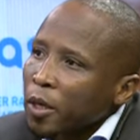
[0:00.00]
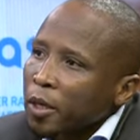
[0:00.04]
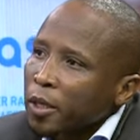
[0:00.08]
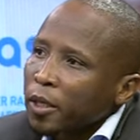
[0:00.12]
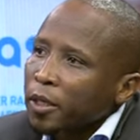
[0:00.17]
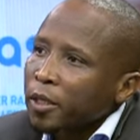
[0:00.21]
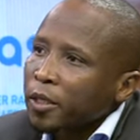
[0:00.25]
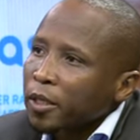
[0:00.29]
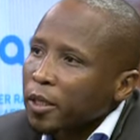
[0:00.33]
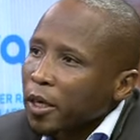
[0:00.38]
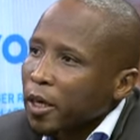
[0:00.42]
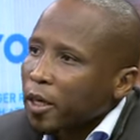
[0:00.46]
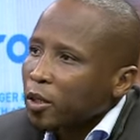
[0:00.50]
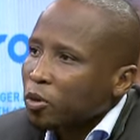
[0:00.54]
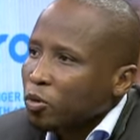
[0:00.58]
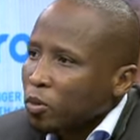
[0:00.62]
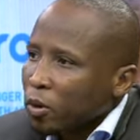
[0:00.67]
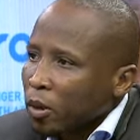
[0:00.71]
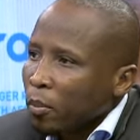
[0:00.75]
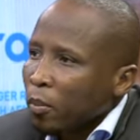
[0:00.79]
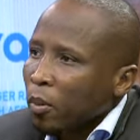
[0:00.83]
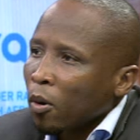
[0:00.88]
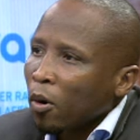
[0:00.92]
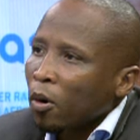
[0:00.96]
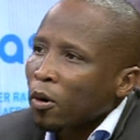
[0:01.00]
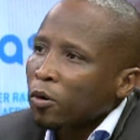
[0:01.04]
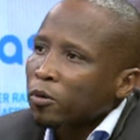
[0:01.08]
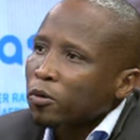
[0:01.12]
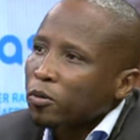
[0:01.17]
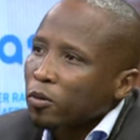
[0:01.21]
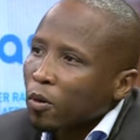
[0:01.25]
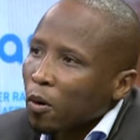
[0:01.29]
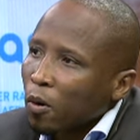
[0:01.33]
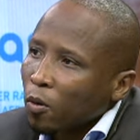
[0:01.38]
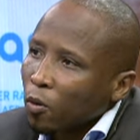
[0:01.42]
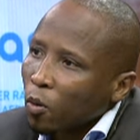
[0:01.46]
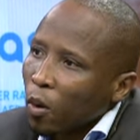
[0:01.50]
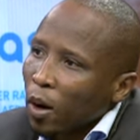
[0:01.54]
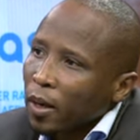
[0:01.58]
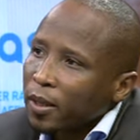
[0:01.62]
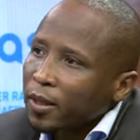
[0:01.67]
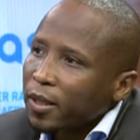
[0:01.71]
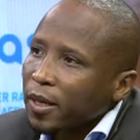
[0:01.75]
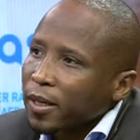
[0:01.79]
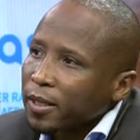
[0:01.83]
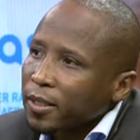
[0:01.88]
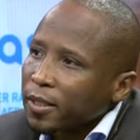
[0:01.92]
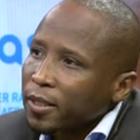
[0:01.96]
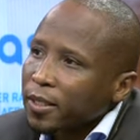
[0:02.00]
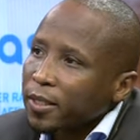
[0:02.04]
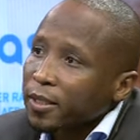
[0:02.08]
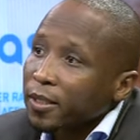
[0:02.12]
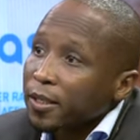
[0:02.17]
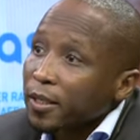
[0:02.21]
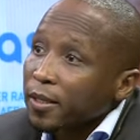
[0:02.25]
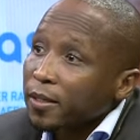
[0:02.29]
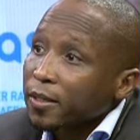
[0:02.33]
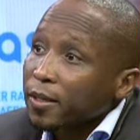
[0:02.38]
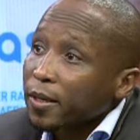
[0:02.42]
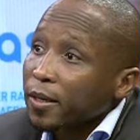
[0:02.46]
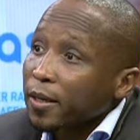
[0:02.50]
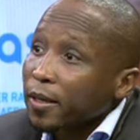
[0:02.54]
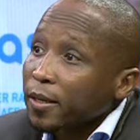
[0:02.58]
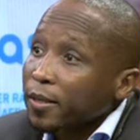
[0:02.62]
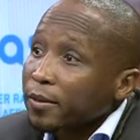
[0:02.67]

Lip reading: engage with the board on what they did yesterday.